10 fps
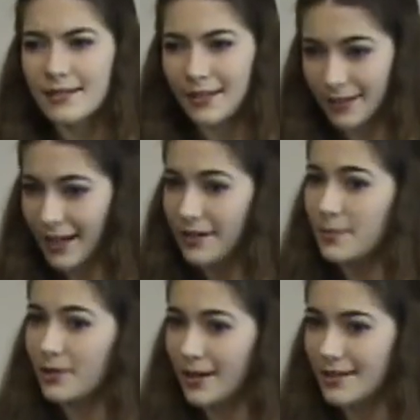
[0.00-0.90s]
on how to
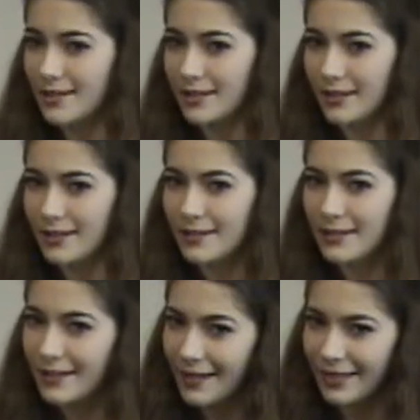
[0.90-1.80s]
procrastinate
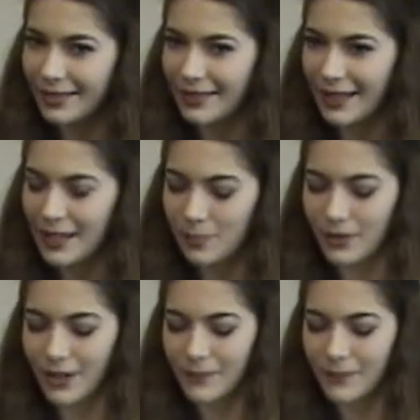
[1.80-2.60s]
like a pro.